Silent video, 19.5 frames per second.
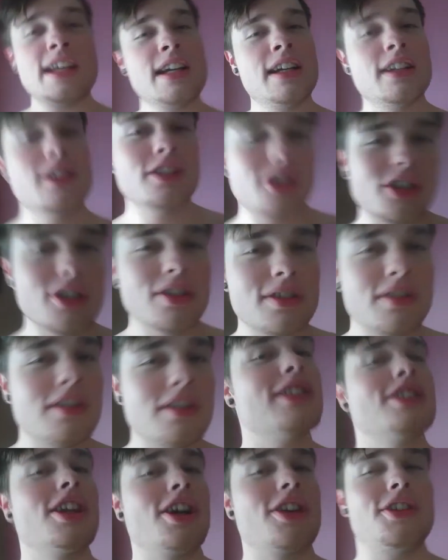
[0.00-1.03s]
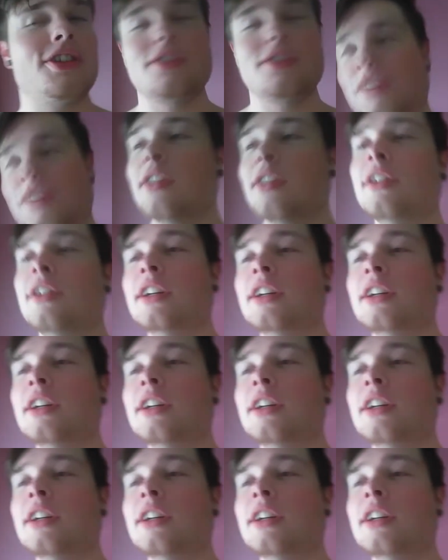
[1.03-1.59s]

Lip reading: The girl, I'll talk to you though.